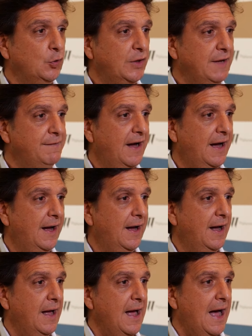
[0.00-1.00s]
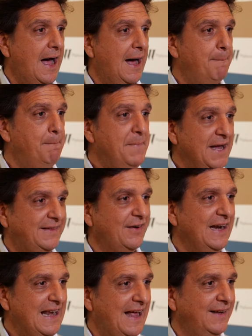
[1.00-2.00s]
to give a, a
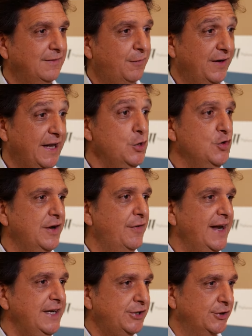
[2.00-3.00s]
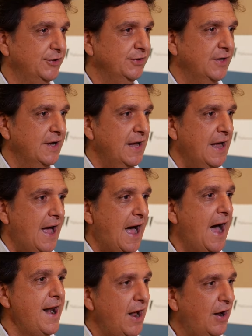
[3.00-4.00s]
better land for the new generation
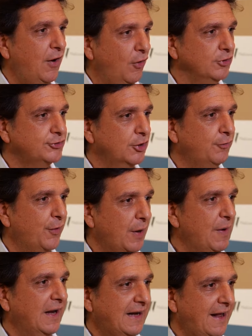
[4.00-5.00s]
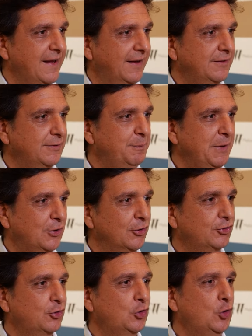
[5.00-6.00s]
and also for our clients
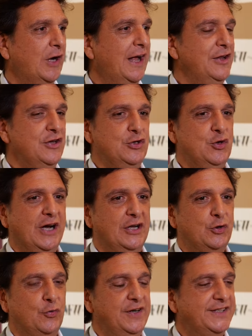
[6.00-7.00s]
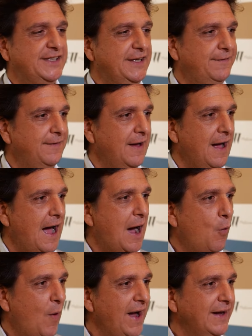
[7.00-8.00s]
because you can you can to receive
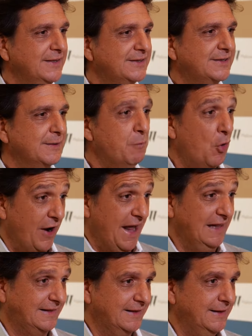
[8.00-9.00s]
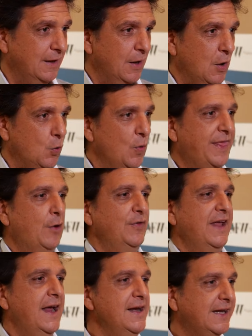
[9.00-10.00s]
a wines more healthy without
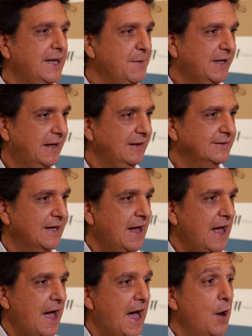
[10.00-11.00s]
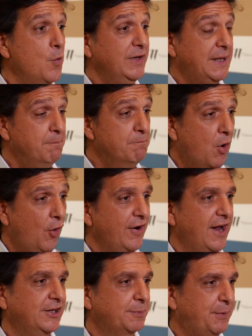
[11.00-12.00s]
any chemicals and with the more
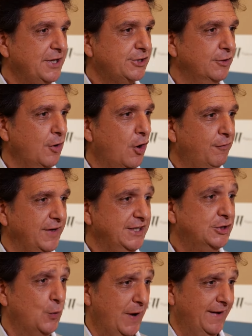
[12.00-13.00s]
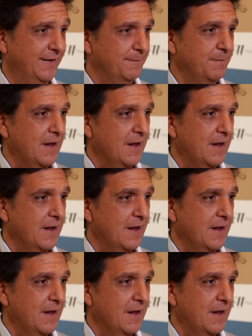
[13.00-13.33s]
expression of each one.